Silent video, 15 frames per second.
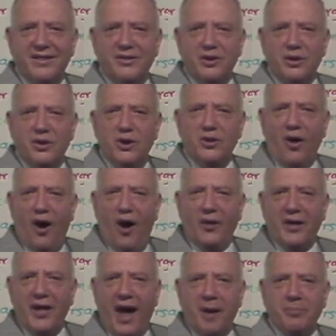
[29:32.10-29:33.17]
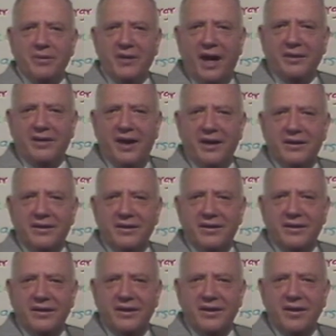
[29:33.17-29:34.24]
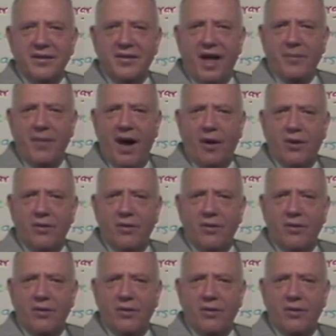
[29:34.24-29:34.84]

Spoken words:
to learn all that happened that day. Somehow